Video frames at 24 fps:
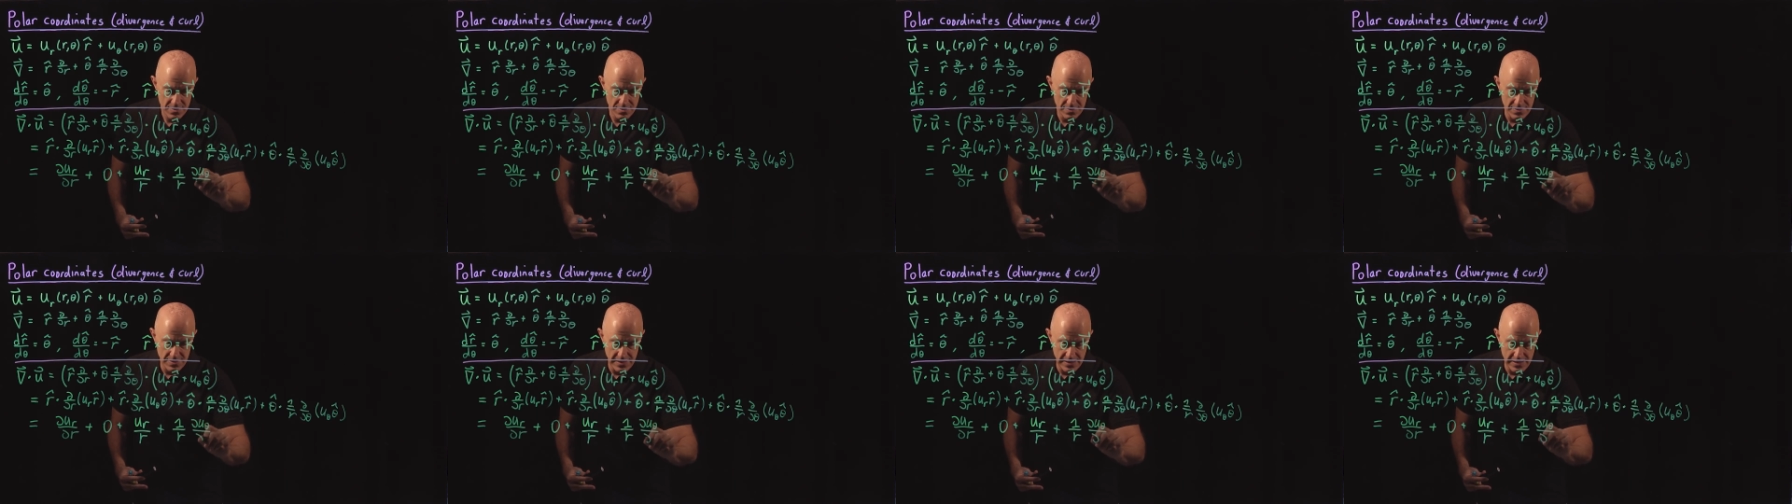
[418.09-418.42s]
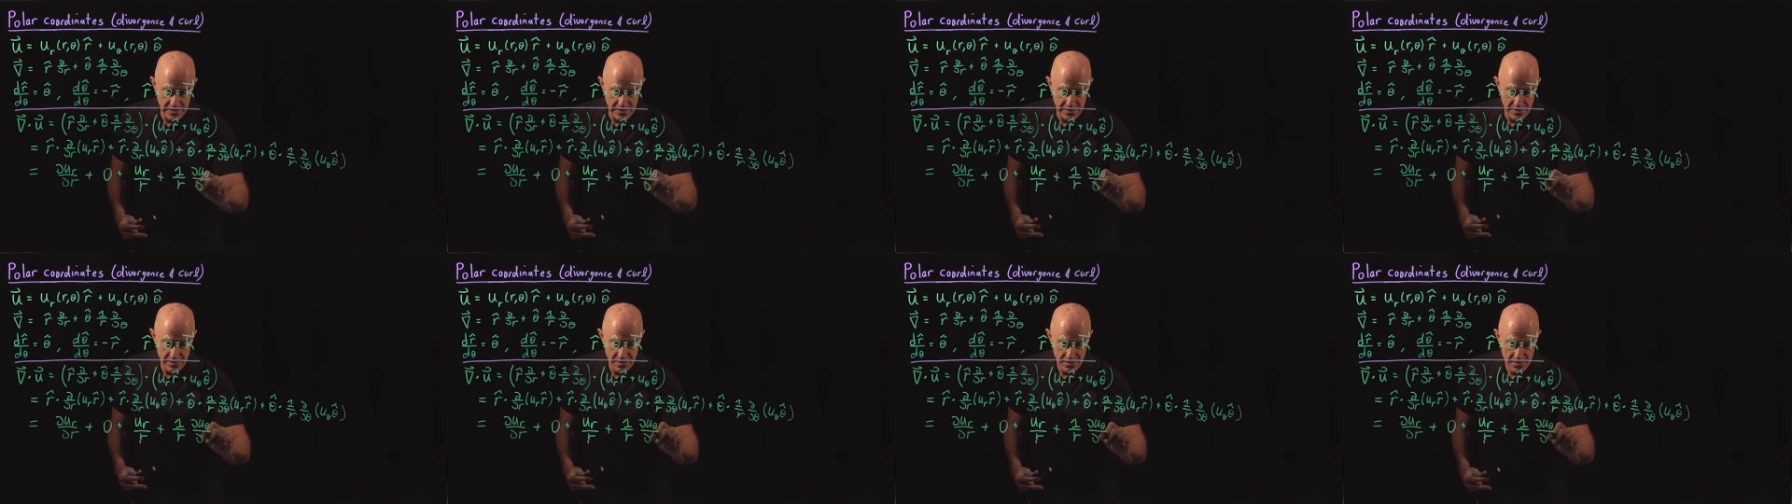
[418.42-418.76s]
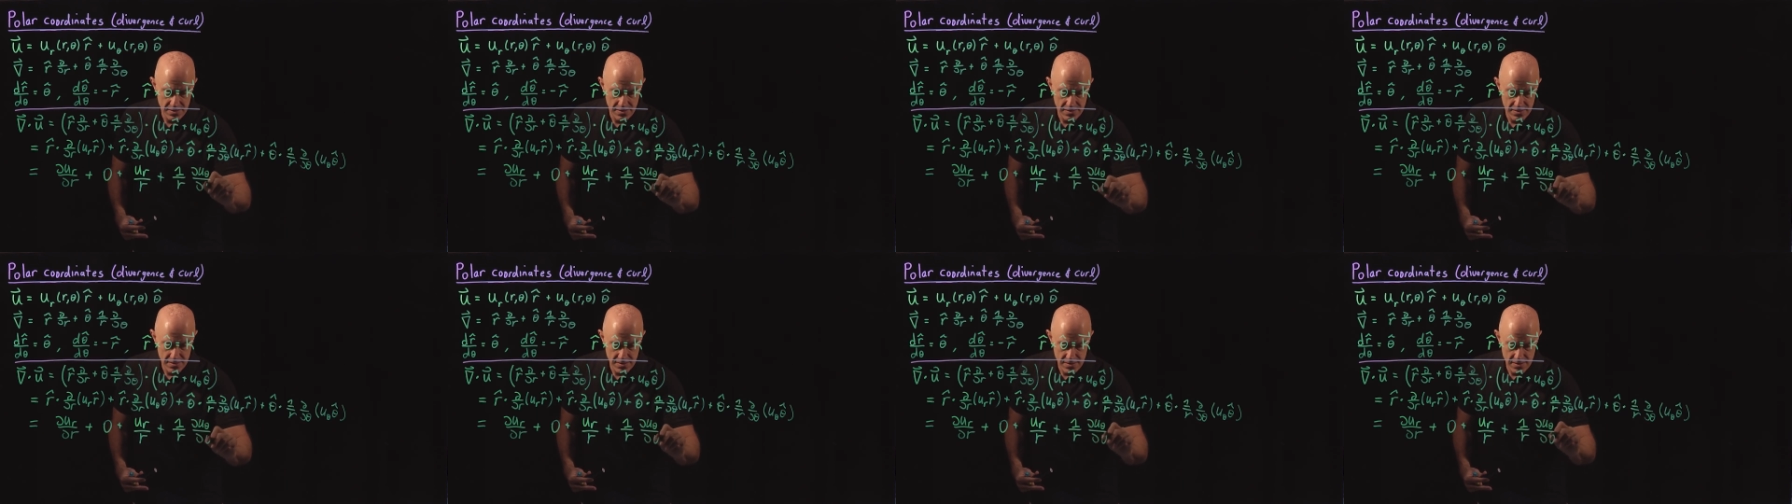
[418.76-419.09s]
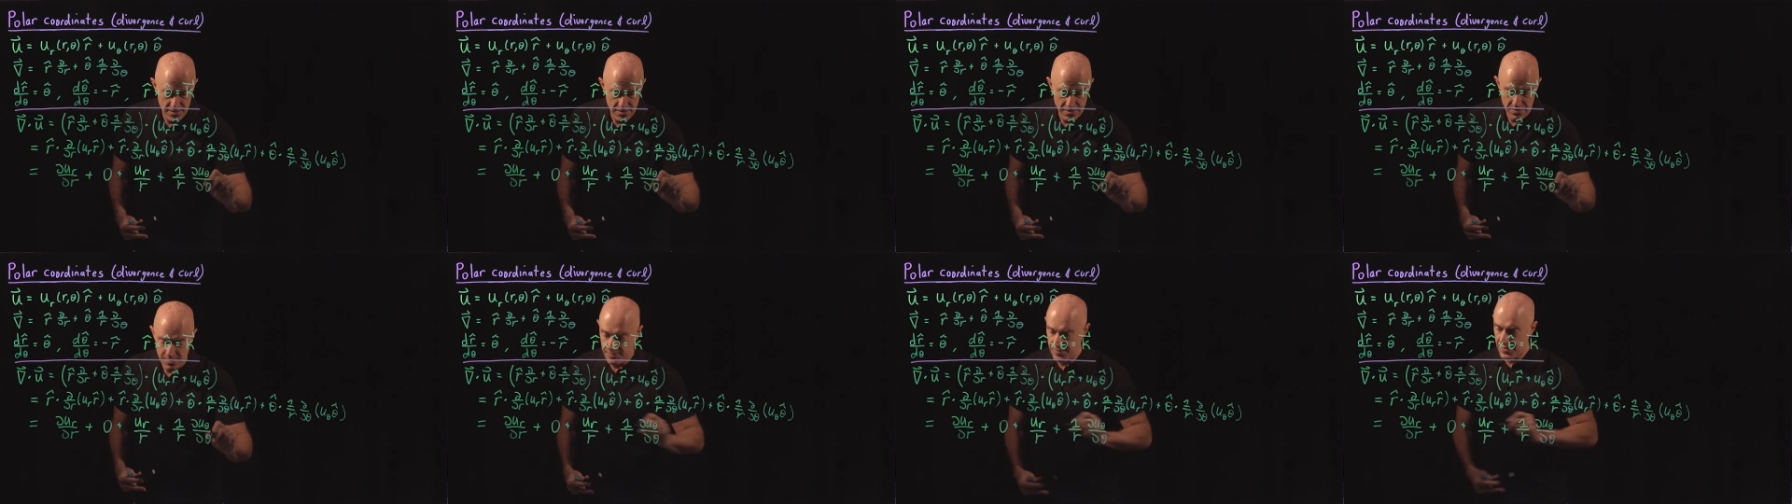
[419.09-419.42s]
d
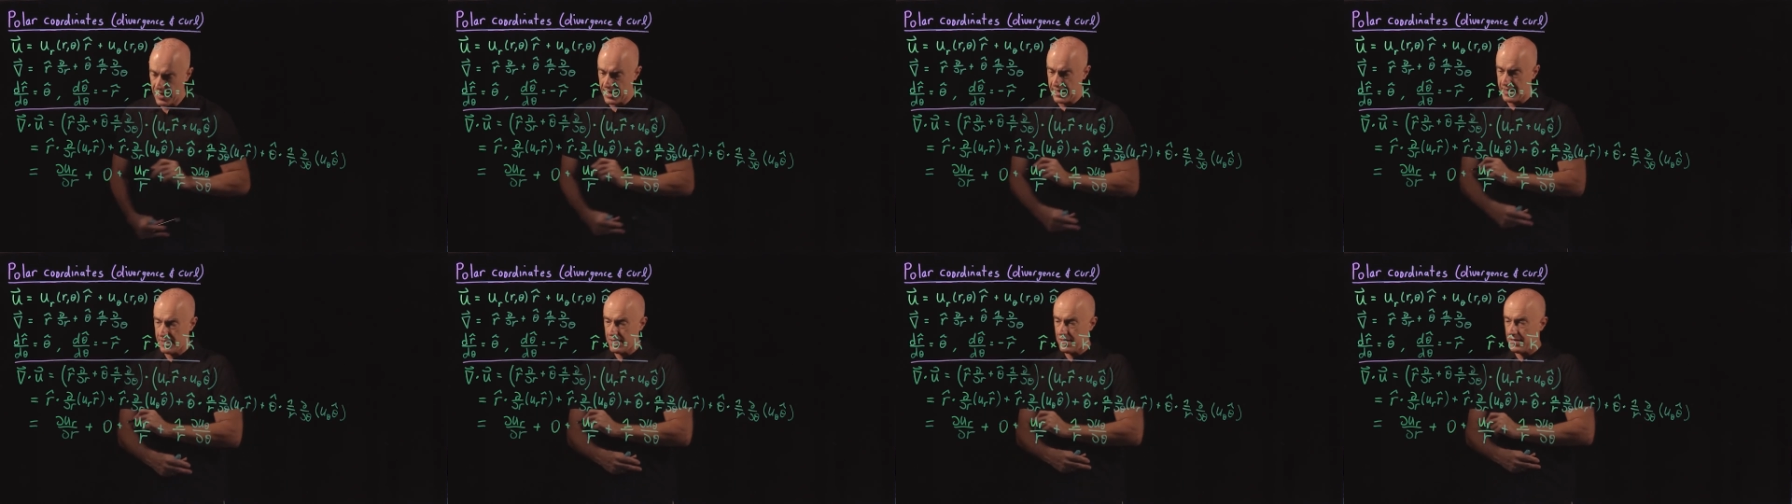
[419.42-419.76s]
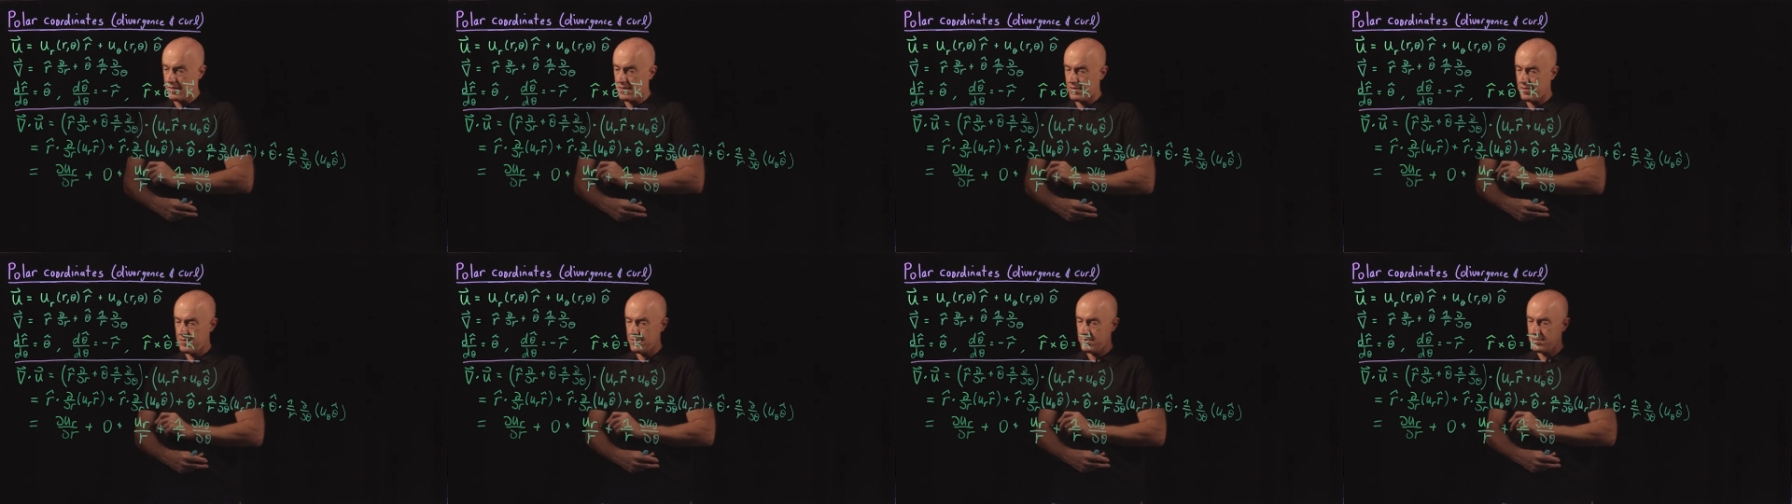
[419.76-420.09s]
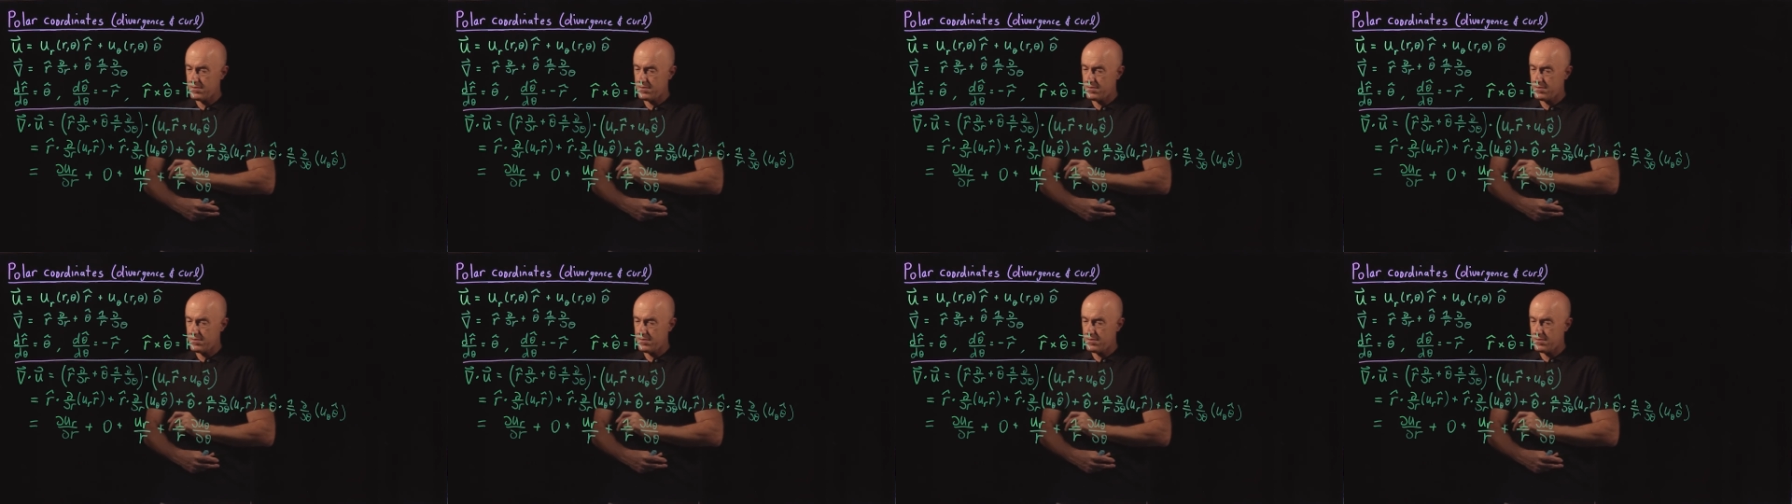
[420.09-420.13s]
theta.